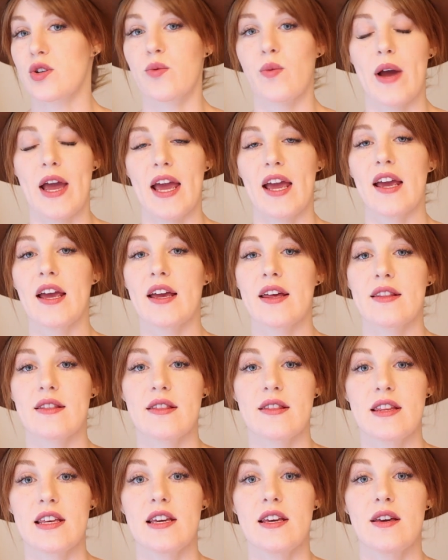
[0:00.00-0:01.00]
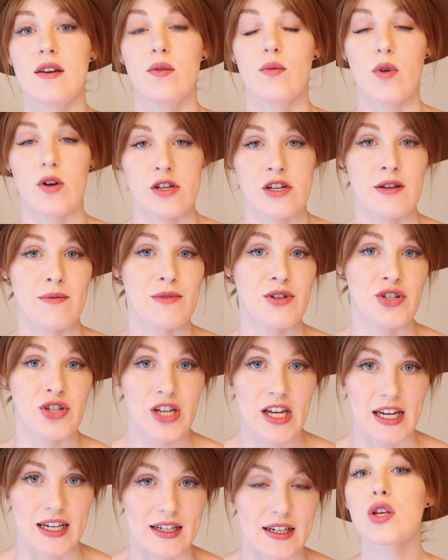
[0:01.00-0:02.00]
away in the washing
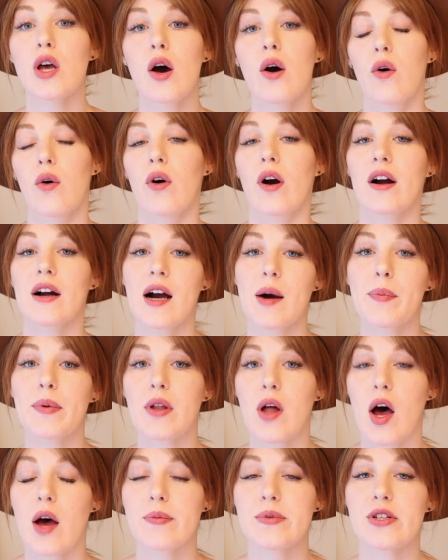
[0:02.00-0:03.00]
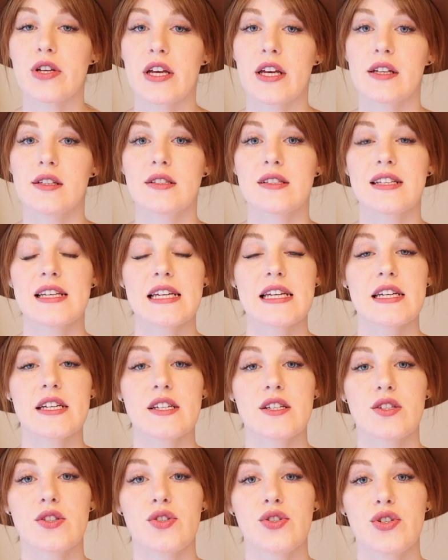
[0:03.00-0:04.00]
machine. So a couple options
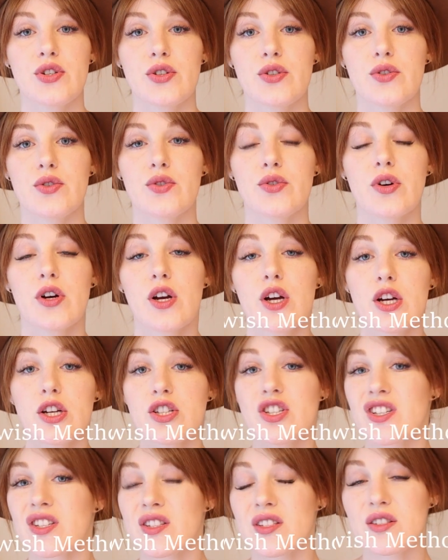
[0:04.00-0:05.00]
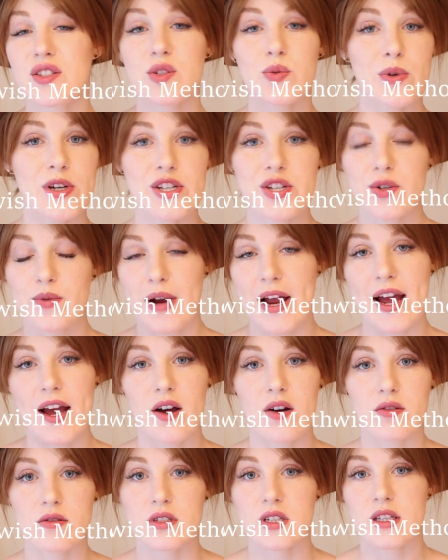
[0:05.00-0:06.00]
is to just swish
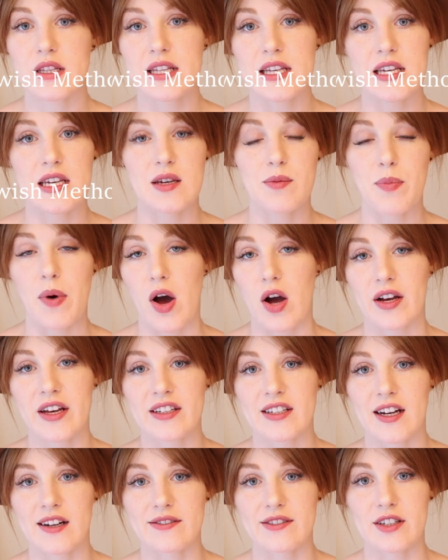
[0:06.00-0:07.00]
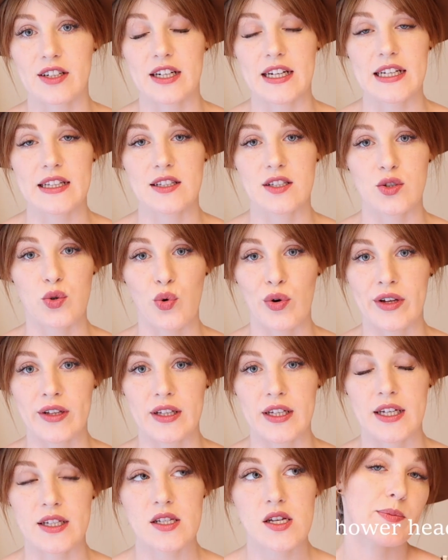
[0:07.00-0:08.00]
around the pocket cover in the
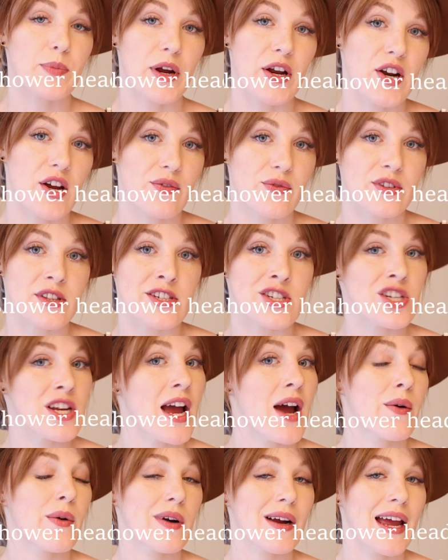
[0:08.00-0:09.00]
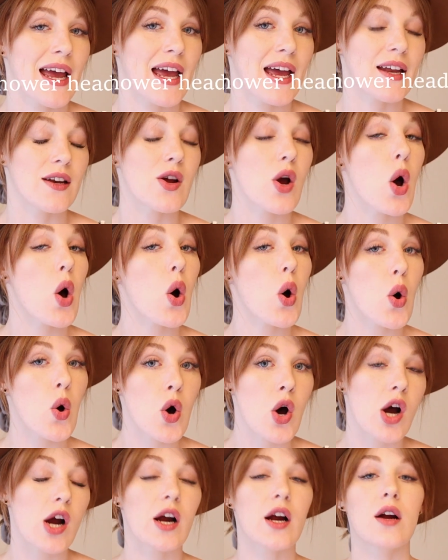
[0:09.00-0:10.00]
toilet, spray it off with a shower head,
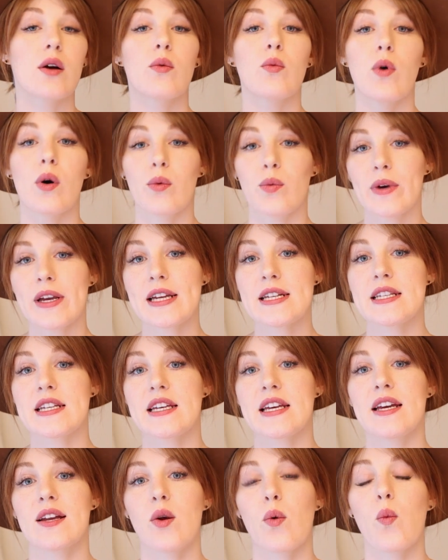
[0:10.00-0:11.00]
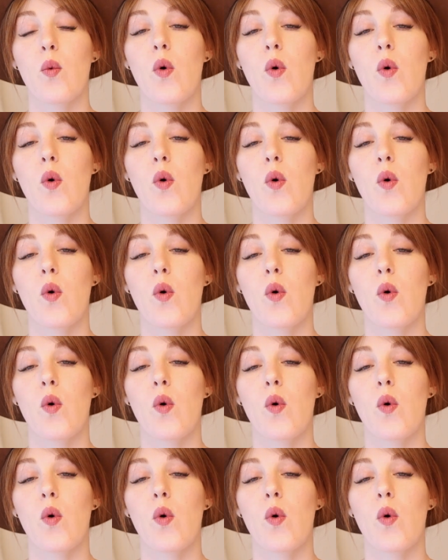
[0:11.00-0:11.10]
or what we did